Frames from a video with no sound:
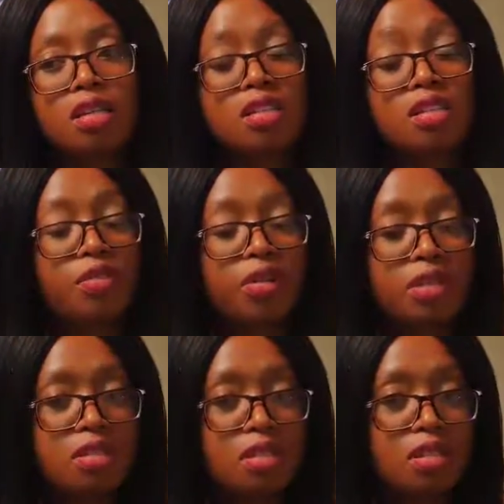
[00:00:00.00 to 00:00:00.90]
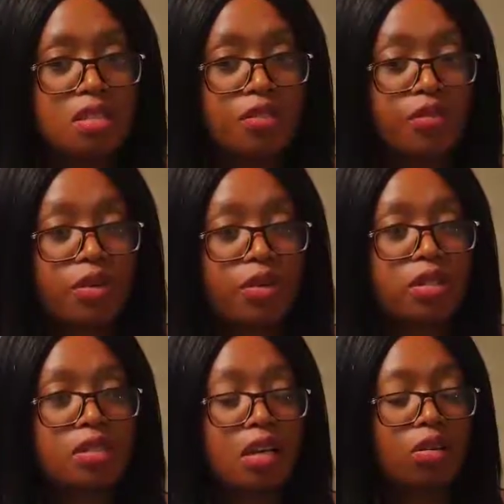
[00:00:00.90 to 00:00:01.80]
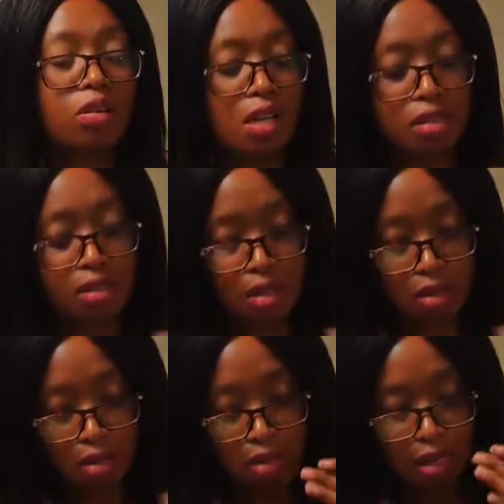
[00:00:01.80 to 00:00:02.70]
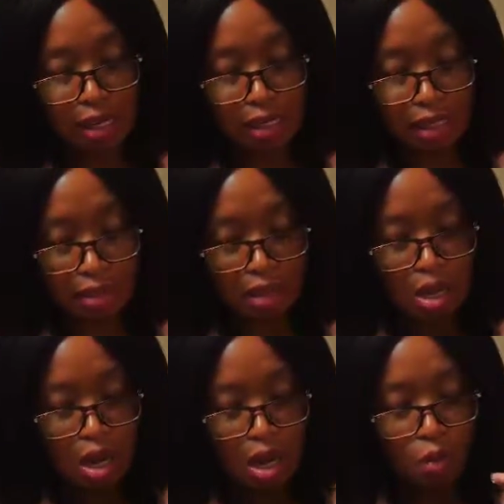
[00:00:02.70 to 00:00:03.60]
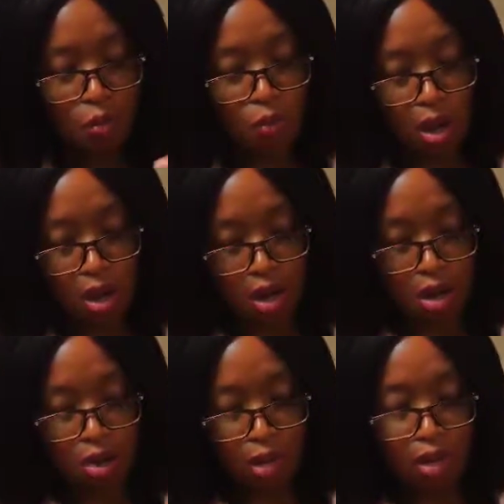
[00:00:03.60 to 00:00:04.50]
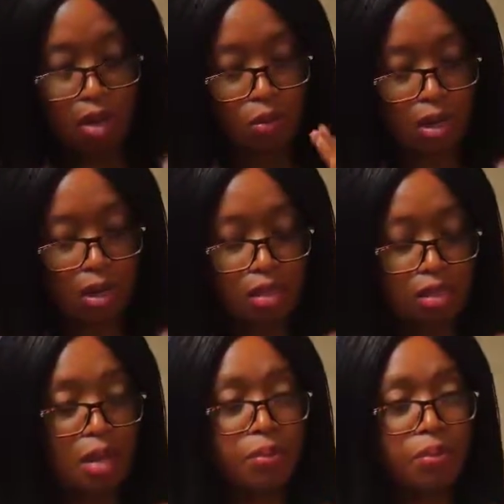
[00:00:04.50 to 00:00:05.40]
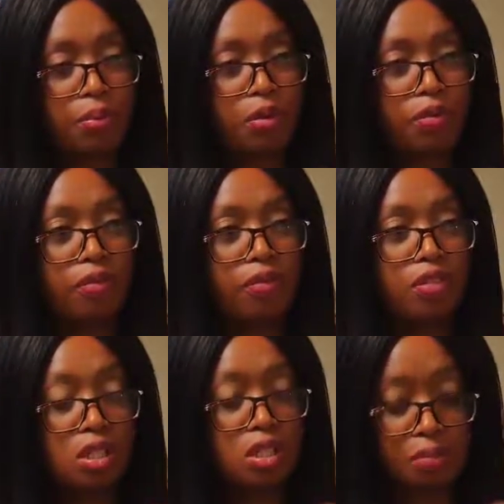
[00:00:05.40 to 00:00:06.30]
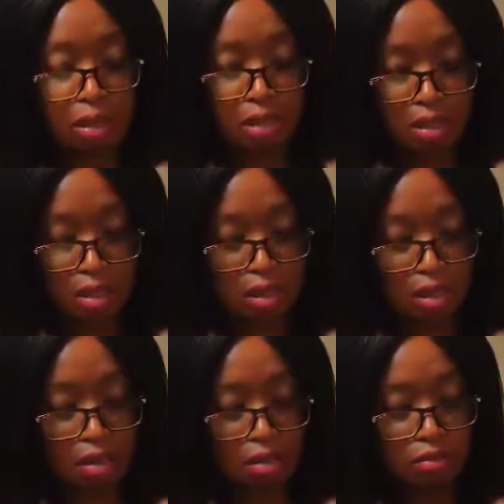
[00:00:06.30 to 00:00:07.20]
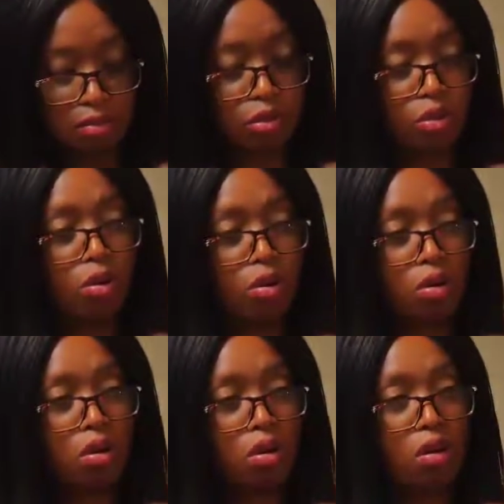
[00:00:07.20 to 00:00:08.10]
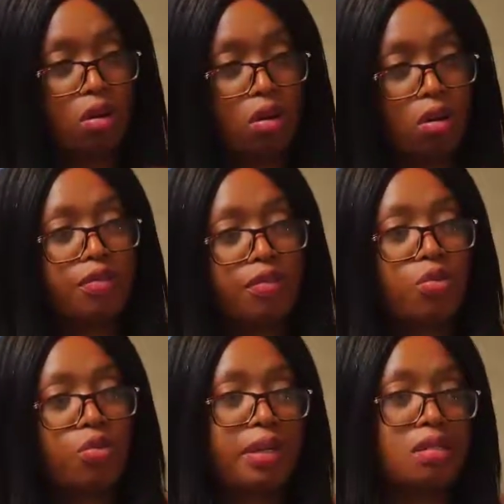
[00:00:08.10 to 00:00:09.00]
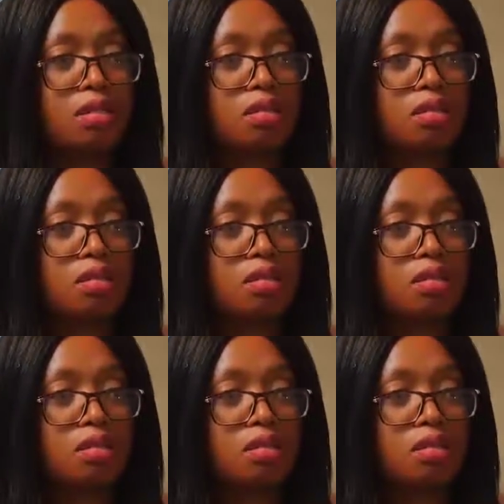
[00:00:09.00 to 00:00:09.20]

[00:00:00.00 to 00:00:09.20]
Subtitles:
Let's say, for instance, if you're not diagnosed early, what are the type of treatments that you offer for diabetics?